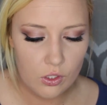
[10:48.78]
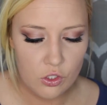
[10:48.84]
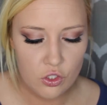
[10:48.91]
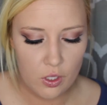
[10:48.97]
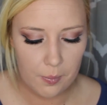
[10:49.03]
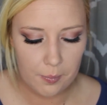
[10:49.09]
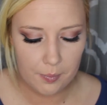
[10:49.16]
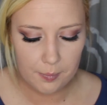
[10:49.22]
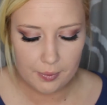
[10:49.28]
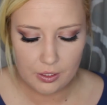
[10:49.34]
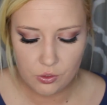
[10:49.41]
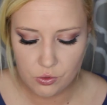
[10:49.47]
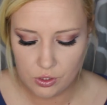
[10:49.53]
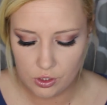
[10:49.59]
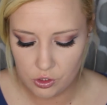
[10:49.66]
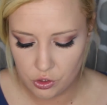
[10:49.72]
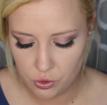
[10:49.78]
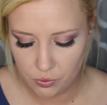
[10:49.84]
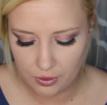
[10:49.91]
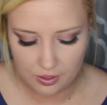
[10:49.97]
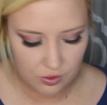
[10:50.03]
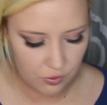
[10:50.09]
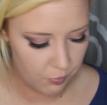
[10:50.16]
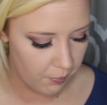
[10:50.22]
So I'm going to be using two
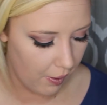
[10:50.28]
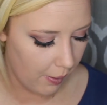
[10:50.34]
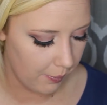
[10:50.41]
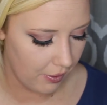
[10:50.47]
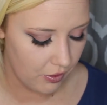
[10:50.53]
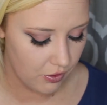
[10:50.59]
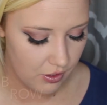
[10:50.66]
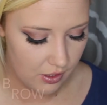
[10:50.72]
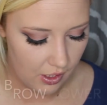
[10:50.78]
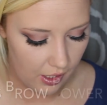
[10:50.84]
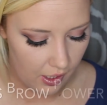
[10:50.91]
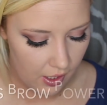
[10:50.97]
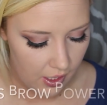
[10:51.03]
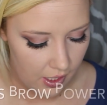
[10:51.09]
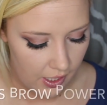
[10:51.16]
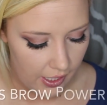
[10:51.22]
things for my eyebrows today,